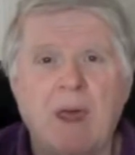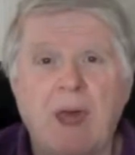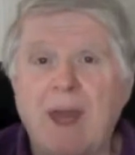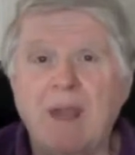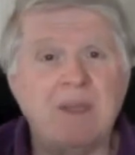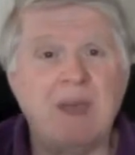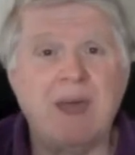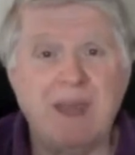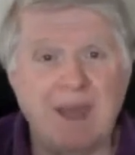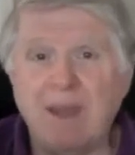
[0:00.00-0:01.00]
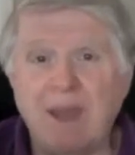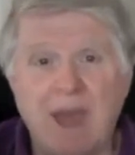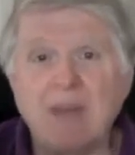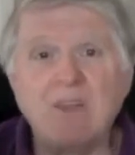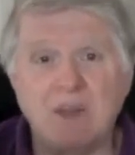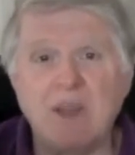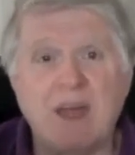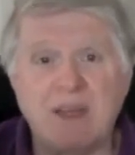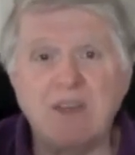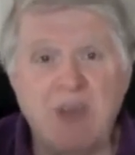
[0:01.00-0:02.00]
And and the answer to
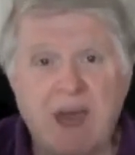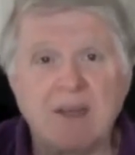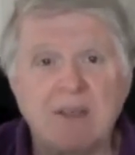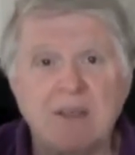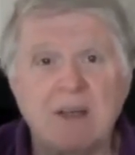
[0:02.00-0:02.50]
that is yes.